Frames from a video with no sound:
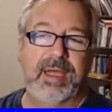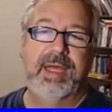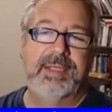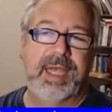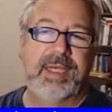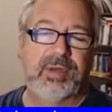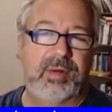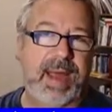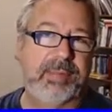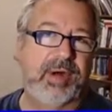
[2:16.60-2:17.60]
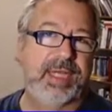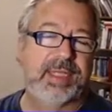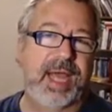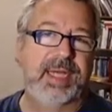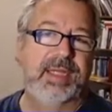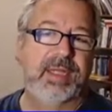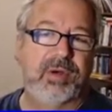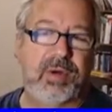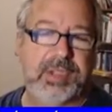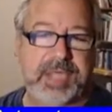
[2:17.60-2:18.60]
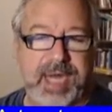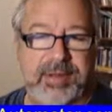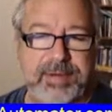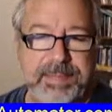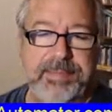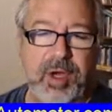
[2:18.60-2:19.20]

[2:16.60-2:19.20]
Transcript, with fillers: Isaias or RaptorX and I did the course together.